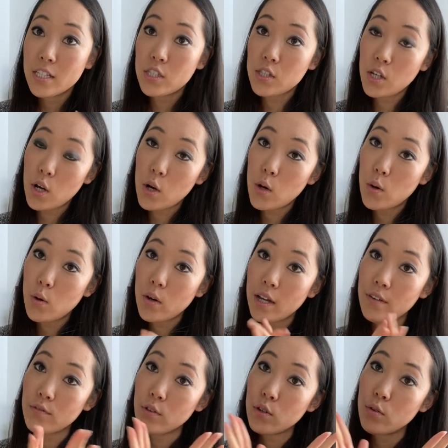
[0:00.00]
so
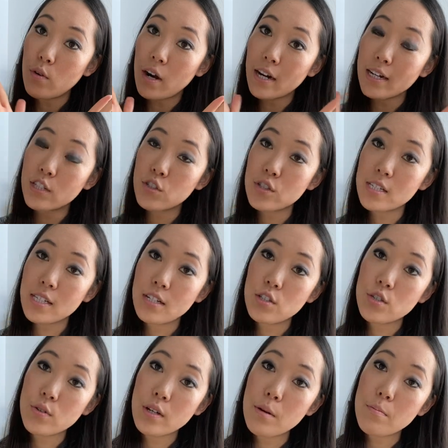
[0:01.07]
if you are interested
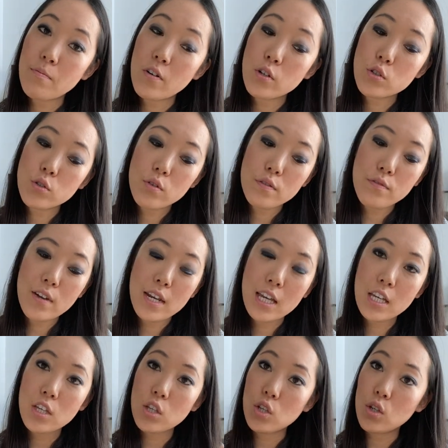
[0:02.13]
in doing a virtual
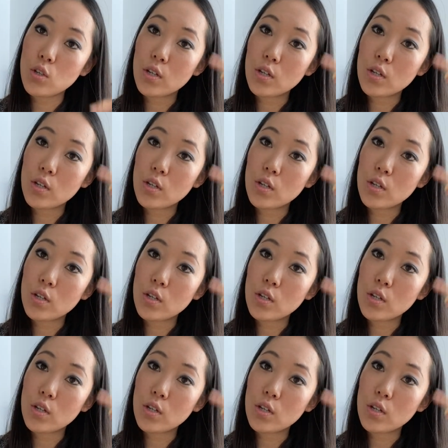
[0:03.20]
fitting,